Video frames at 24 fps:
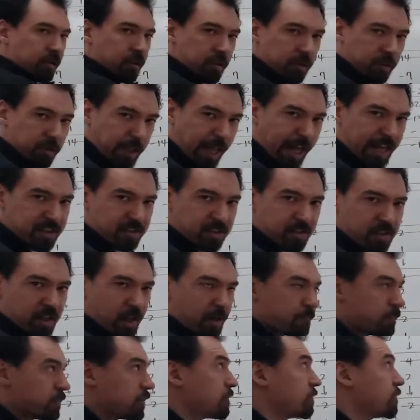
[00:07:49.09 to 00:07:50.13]
Last
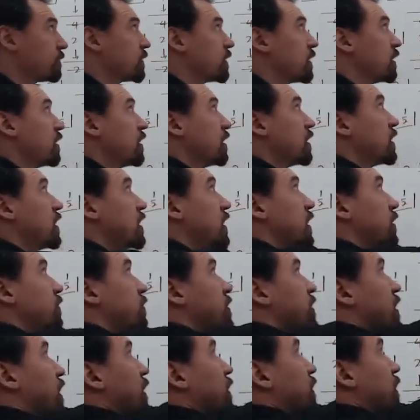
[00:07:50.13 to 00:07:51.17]
step. There is
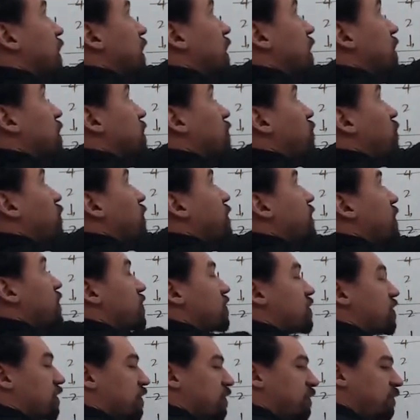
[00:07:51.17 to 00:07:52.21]
a leading coefficient
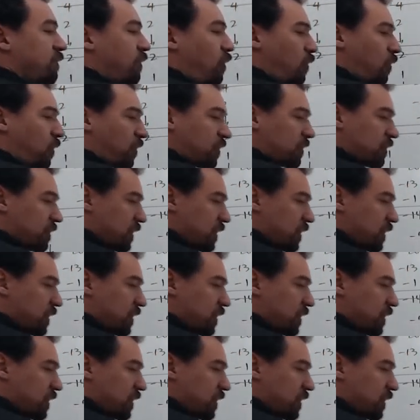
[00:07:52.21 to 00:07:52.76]
of 4,